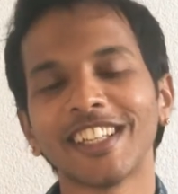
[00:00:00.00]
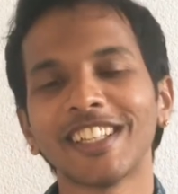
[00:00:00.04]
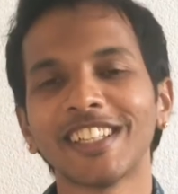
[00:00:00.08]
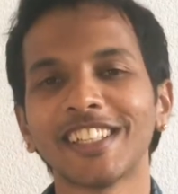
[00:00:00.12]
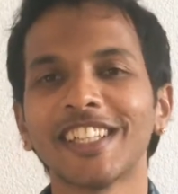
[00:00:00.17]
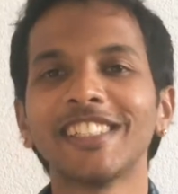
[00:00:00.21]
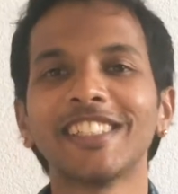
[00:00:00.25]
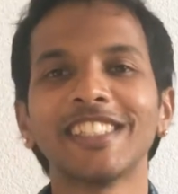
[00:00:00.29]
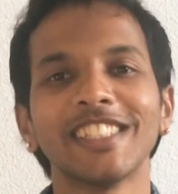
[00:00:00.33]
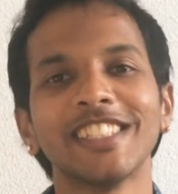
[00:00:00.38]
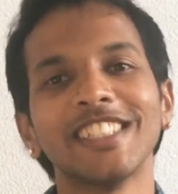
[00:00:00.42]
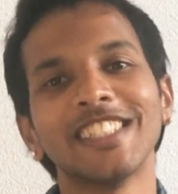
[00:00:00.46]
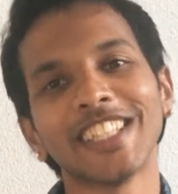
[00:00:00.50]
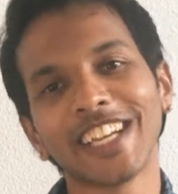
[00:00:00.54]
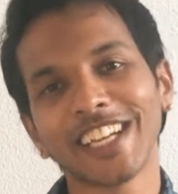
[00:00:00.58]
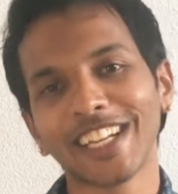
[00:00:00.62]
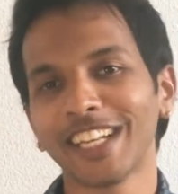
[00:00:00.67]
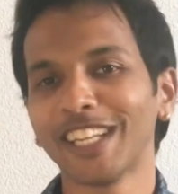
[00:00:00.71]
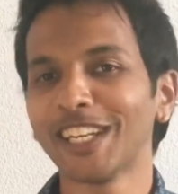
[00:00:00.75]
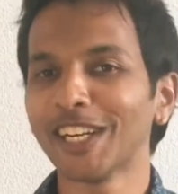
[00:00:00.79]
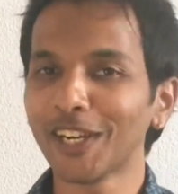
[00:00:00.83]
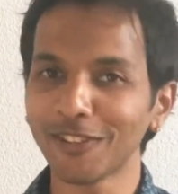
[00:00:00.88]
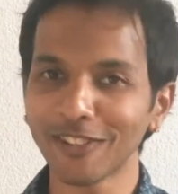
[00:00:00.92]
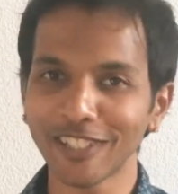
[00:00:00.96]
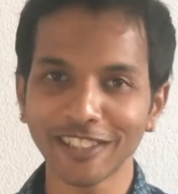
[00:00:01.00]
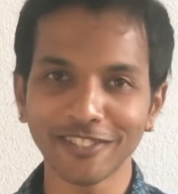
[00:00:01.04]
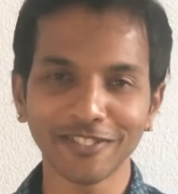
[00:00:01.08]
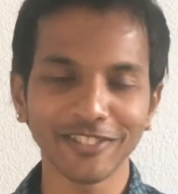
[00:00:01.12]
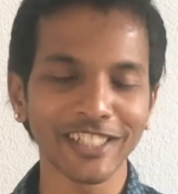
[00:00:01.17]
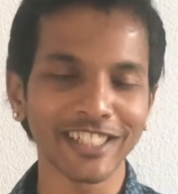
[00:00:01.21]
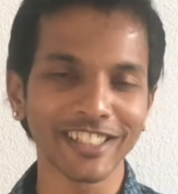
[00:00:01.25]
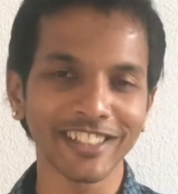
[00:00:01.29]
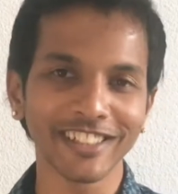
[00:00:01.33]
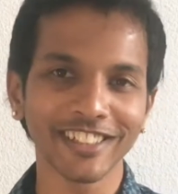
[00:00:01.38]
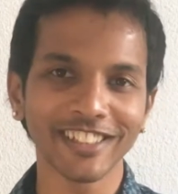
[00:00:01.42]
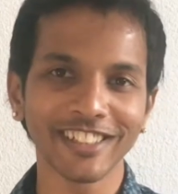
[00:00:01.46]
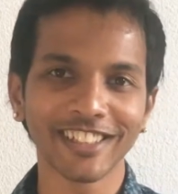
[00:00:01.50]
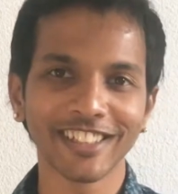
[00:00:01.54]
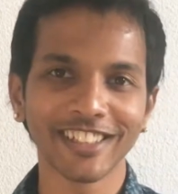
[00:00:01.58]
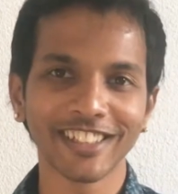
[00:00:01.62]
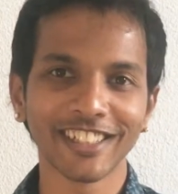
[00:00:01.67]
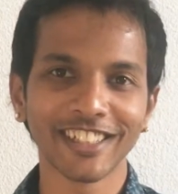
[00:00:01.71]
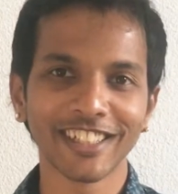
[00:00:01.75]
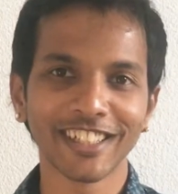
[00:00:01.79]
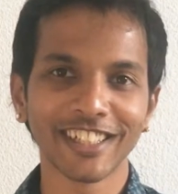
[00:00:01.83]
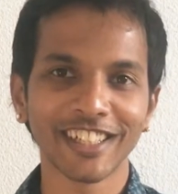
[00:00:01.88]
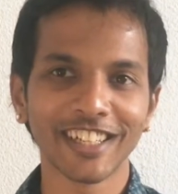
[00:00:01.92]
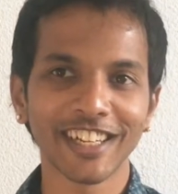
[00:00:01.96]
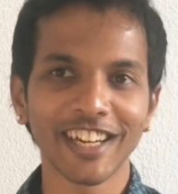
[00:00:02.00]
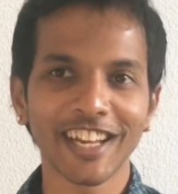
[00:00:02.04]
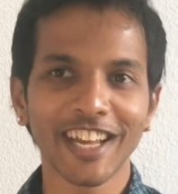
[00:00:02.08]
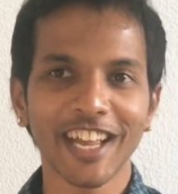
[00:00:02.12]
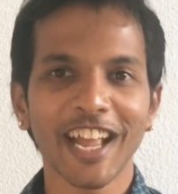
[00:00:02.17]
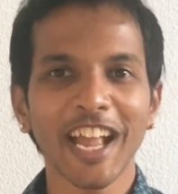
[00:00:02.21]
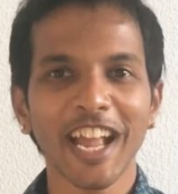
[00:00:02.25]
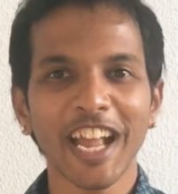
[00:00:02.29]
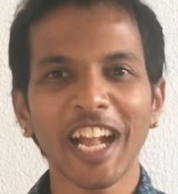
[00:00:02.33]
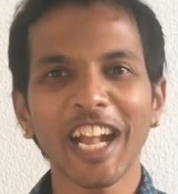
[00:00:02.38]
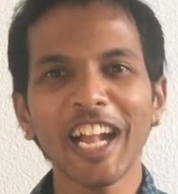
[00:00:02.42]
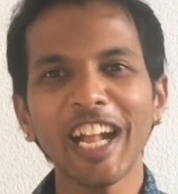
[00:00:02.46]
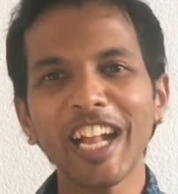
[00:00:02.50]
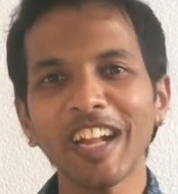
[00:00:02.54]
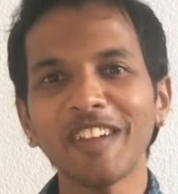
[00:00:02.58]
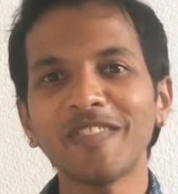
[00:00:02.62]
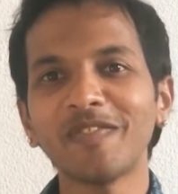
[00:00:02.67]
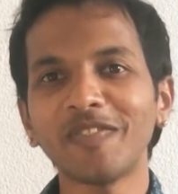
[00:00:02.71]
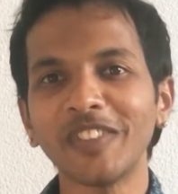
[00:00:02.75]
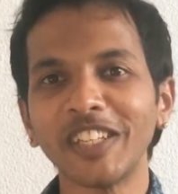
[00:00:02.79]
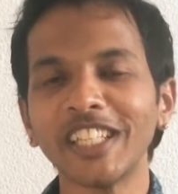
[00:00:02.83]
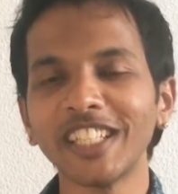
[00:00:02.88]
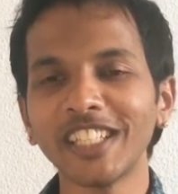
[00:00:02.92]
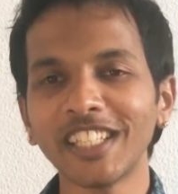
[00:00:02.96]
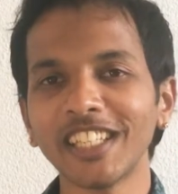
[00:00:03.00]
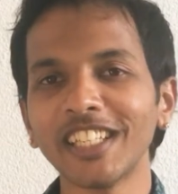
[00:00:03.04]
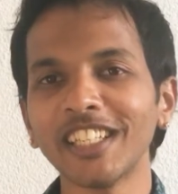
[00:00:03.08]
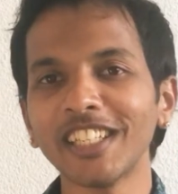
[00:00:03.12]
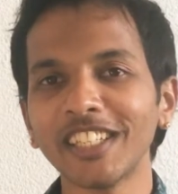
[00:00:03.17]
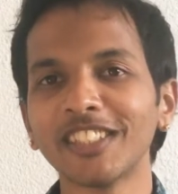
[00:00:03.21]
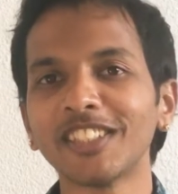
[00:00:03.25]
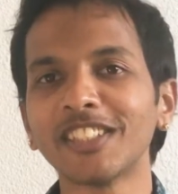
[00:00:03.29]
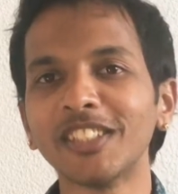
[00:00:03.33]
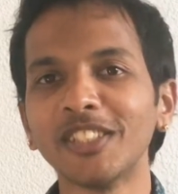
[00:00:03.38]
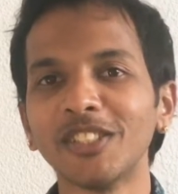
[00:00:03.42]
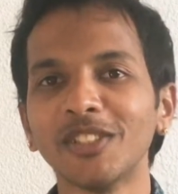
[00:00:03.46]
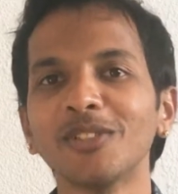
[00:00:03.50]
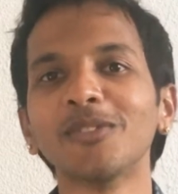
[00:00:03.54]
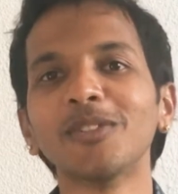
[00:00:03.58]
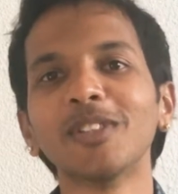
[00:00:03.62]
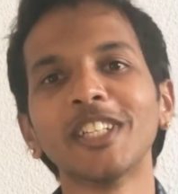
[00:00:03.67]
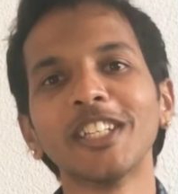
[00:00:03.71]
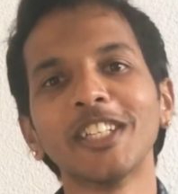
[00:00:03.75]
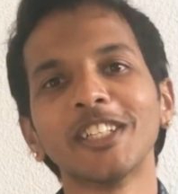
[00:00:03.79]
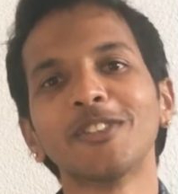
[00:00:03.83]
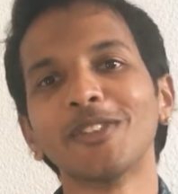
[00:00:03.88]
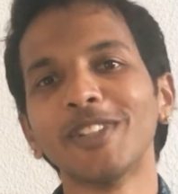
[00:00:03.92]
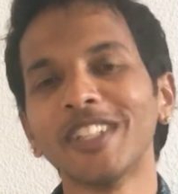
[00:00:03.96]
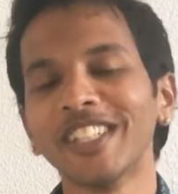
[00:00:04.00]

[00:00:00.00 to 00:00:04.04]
That's exactly how I feel. Every day is a new day to